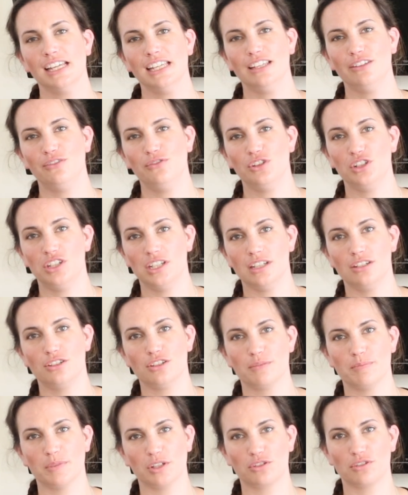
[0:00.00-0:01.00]
If you did,
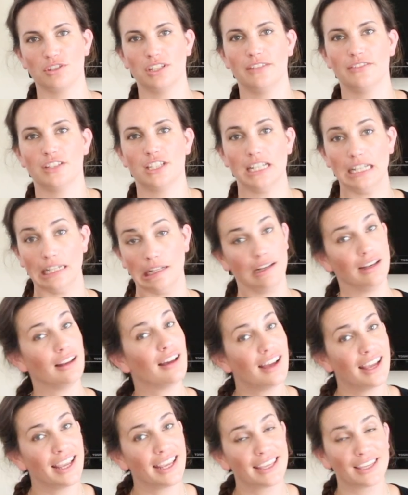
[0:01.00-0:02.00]
just make sure you give us a little
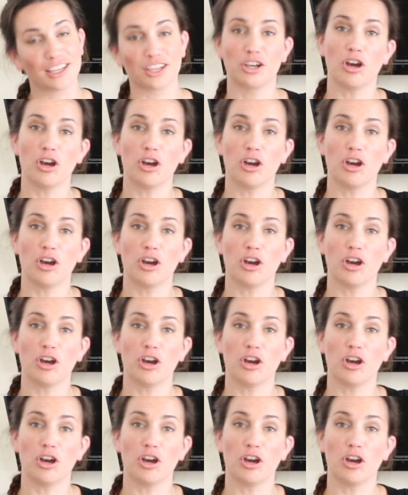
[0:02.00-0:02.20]
like,